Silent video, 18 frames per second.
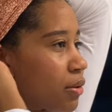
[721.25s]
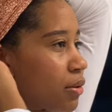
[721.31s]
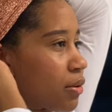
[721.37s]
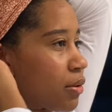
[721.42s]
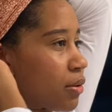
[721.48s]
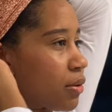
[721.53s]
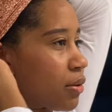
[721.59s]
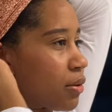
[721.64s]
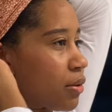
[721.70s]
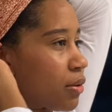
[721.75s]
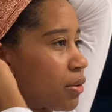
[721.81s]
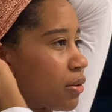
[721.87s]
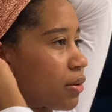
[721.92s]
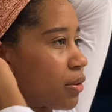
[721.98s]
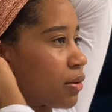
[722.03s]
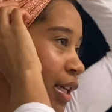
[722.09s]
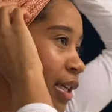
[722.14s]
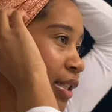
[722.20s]
my hair
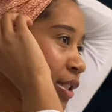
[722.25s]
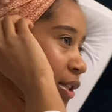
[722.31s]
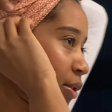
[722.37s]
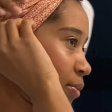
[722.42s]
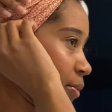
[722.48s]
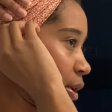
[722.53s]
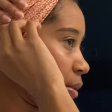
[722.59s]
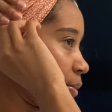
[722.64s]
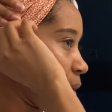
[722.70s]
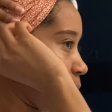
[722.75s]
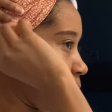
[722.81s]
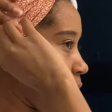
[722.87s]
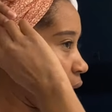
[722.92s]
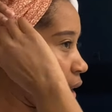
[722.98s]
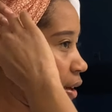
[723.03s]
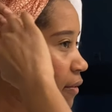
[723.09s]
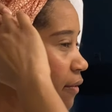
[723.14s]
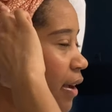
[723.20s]
too. Don't want to be
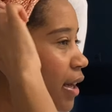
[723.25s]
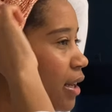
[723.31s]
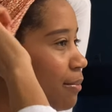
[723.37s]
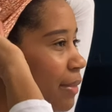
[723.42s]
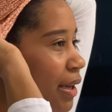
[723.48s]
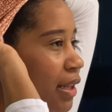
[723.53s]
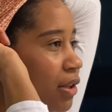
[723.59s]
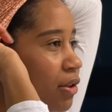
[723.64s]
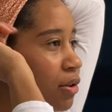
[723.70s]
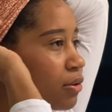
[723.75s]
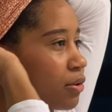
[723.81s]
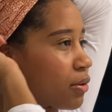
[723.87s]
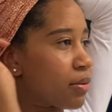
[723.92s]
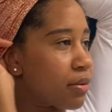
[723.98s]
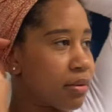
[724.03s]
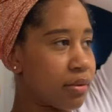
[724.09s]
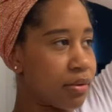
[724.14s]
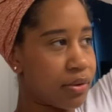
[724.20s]
walking around in my little
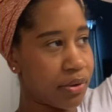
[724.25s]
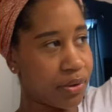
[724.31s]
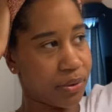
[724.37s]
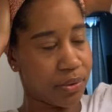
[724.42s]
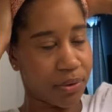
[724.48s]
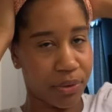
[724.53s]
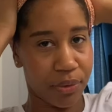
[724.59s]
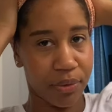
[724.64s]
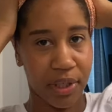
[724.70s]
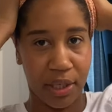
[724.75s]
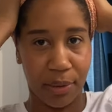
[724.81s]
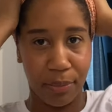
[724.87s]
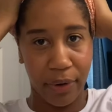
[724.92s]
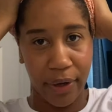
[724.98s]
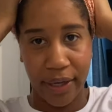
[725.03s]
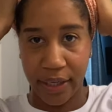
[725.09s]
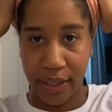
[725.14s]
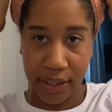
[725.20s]
dookie
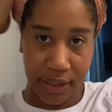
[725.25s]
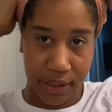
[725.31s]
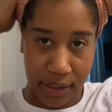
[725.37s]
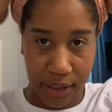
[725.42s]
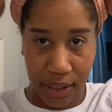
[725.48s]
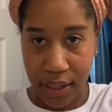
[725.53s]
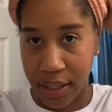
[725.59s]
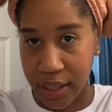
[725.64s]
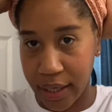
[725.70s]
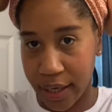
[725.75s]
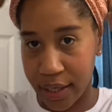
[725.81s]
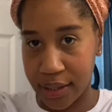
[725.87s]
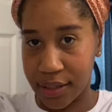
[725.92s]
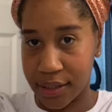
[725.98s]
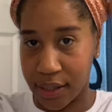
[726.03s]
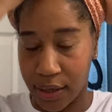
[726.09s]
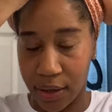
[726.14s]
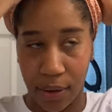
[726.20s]
braids. And
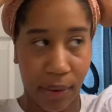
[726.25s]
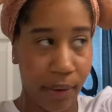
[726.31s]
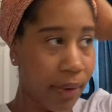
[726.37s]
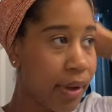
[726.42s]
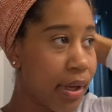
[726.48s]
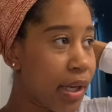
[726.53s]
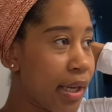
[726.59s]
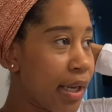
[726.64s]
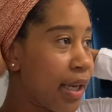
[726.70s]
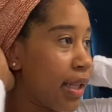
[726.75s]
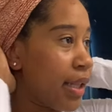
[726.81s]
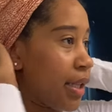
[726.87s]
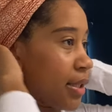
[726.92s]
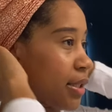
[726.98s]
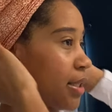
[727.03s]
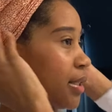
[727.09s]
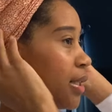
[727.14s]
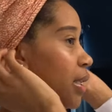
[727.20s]
so
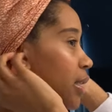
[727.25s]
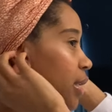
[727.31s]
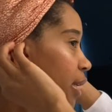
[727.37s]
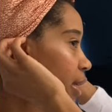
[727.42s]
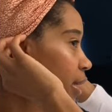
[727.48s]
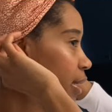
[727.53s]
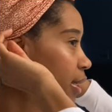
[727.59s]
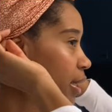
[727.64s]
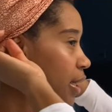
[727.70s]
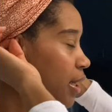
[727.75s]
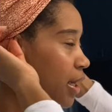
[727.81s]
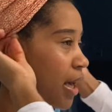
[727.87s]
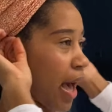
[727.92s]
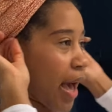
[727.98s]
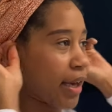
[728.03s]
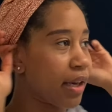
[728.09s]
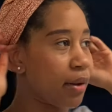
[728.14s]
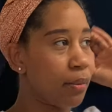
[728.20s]
this is the look.
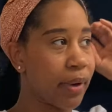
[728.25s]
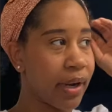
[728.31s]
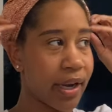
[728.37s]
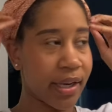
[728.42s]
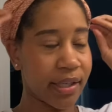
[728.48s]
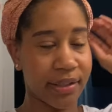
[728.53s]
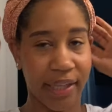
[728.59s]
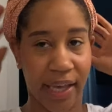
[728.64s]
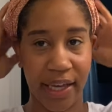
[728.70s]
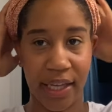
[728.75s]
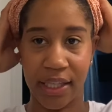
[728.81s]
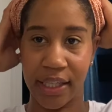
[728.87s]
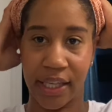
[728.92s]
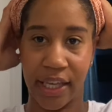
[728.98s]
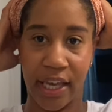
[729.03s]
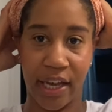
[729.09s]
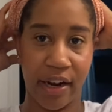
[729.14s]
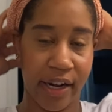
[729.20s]
I could wear dangling
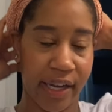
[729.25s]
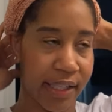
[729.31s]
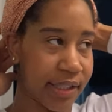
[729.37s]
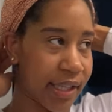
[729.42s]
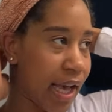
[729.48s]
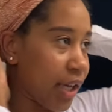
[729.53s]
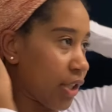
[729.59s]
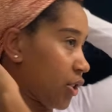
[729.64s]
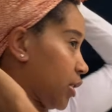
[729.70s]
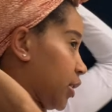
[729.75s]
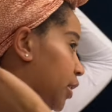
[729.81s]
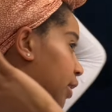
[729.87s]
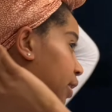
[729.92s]
earrings actually.